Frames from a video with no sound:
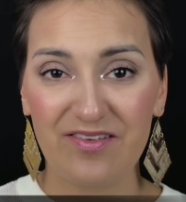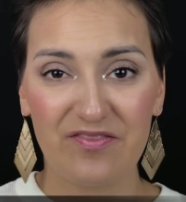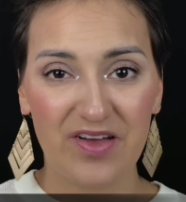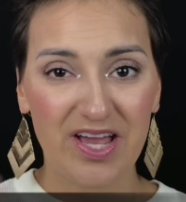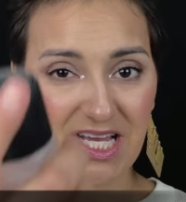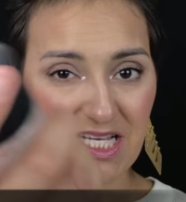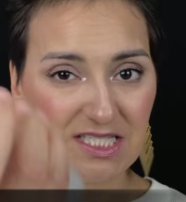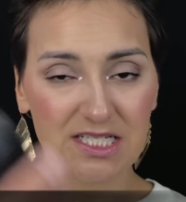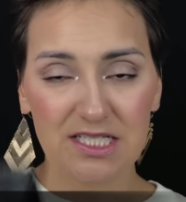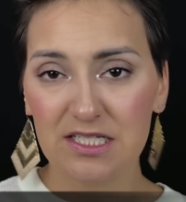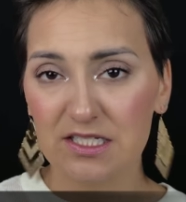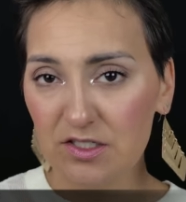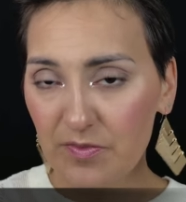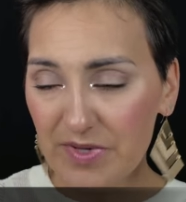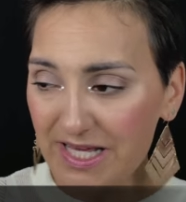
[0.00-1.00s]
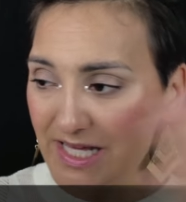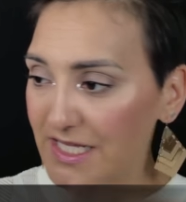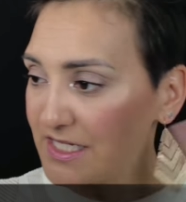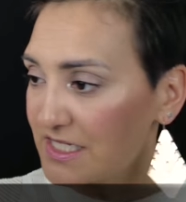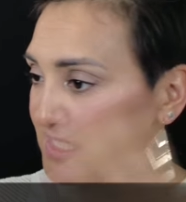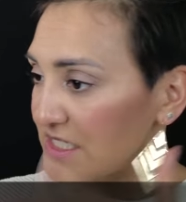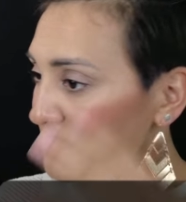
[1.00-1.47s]
the face a little
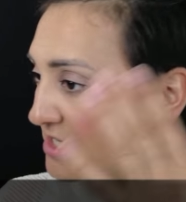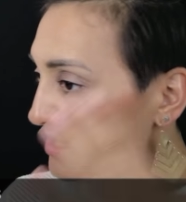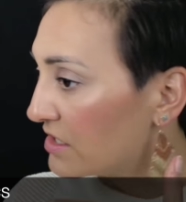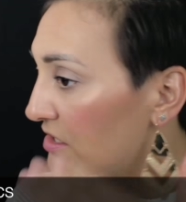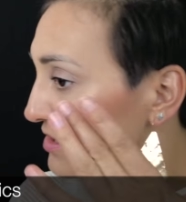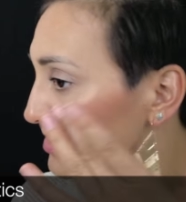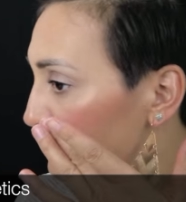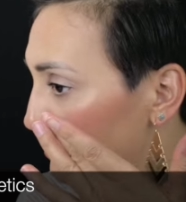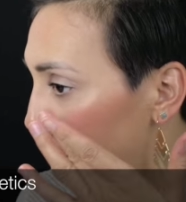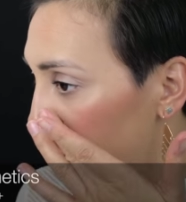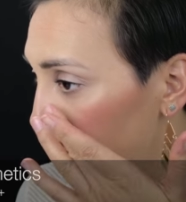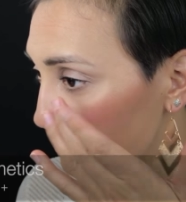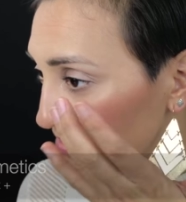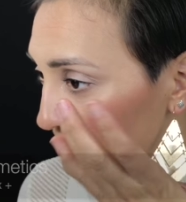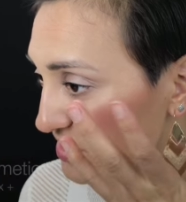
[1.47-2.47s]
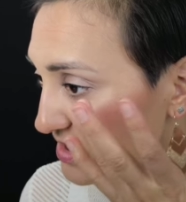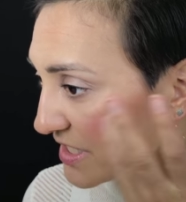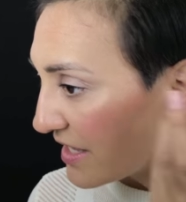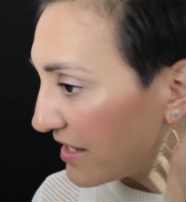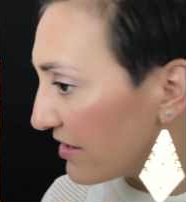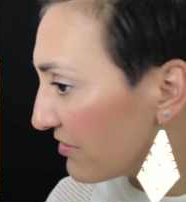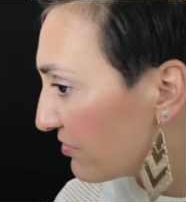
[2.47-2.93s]
bit. So
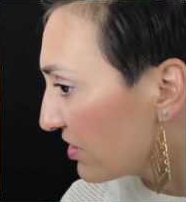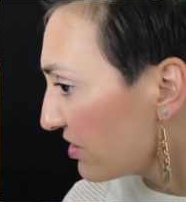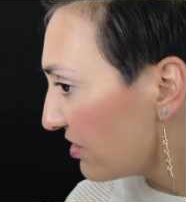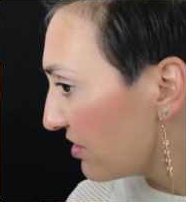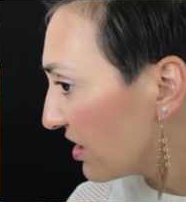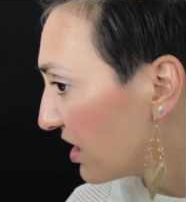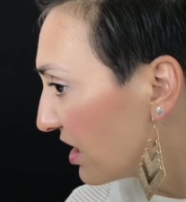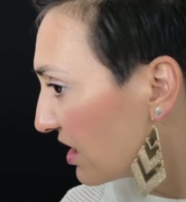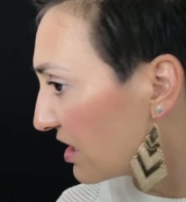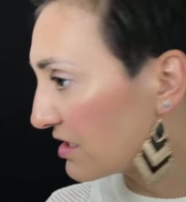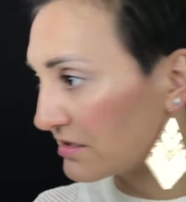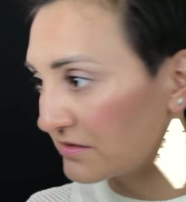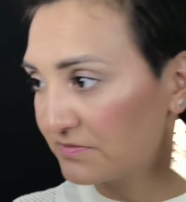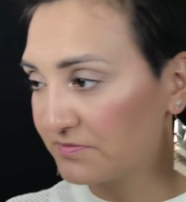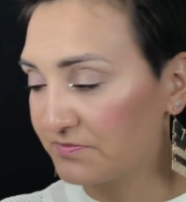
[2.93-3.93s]
set everything.